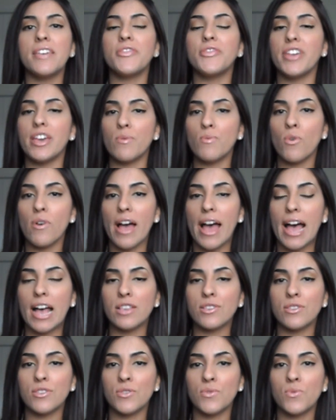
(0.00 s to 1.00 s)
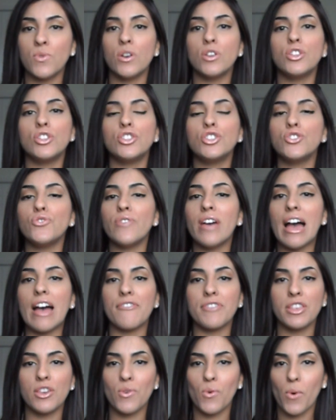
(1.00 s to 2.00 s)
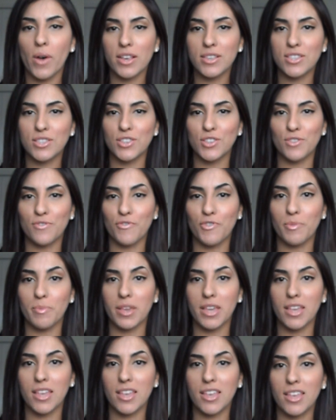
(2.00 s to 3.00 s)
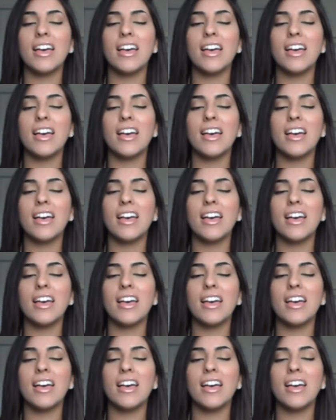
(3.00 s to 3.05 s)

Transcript: they will ask you, do you have any questions for me?